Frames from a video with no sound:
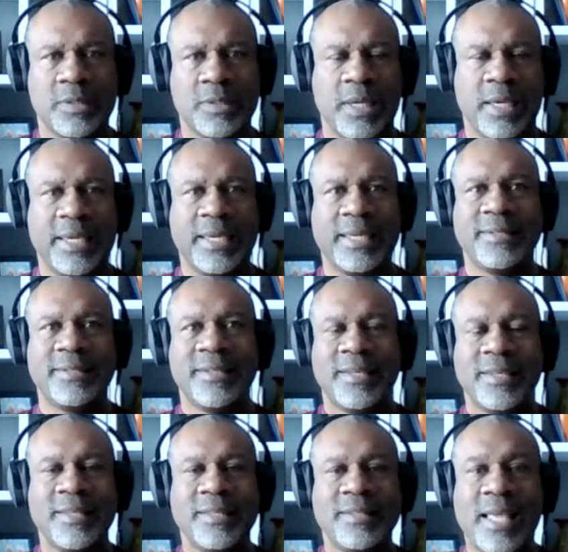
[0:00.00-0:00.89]
And
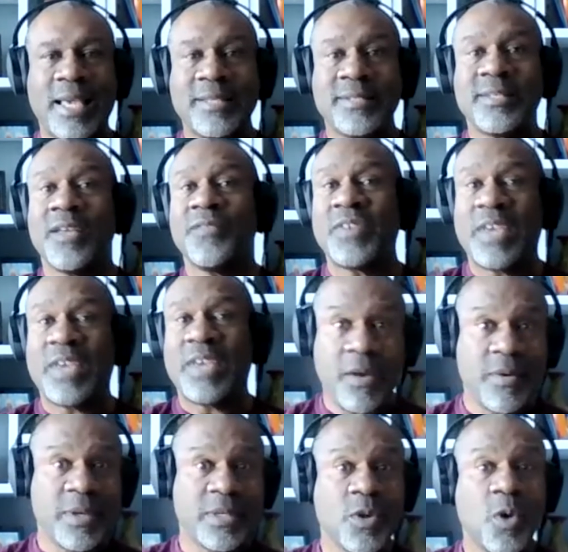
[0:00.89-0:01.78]
that stuff
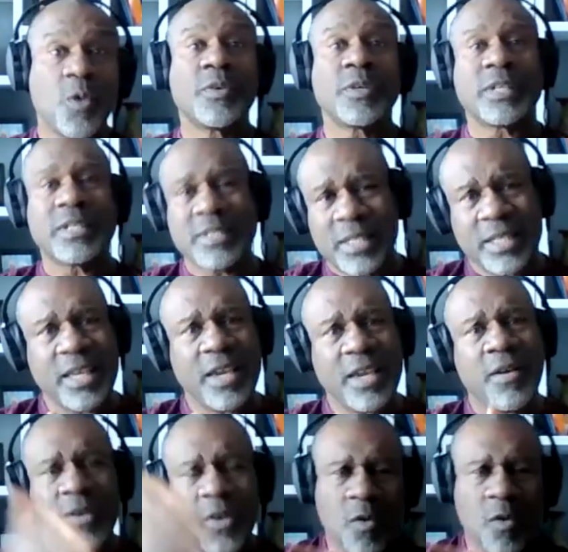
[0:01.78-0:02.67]
carries over because it
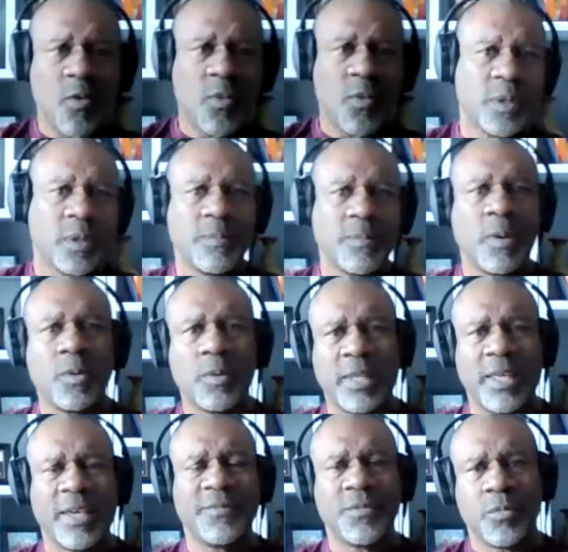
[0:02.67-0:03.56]
carried over when LeBeau
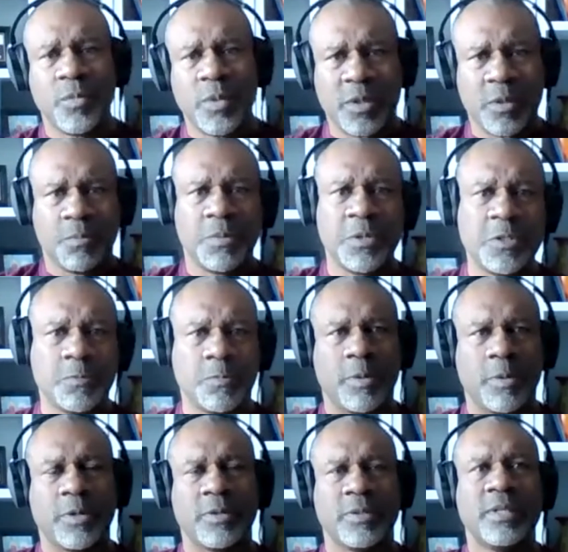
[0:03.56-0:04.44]
left and went to
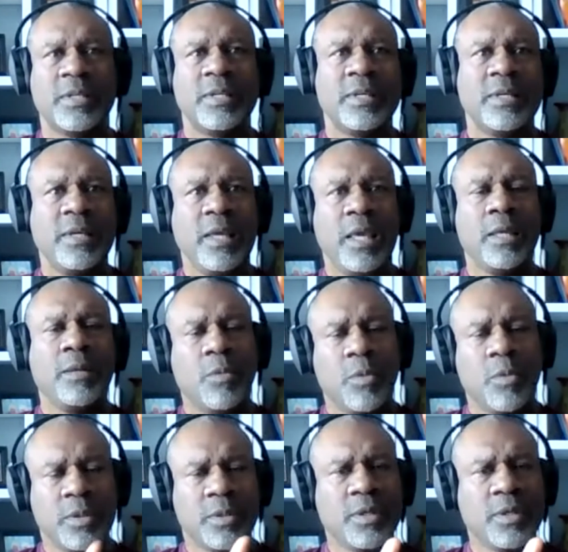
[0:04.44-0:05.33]
Pittsburgh, and
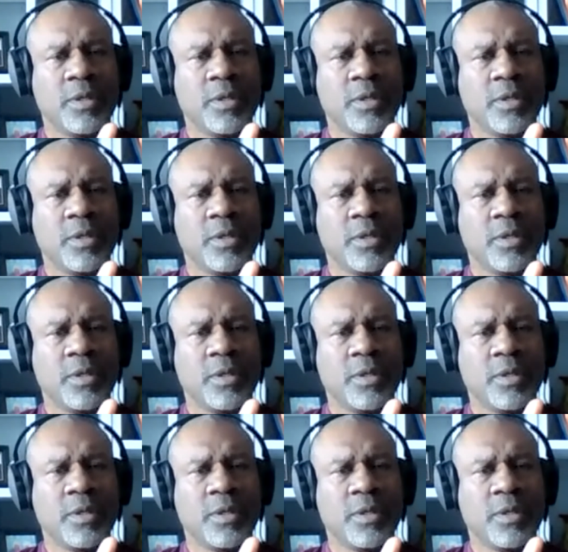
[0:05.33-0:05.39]
when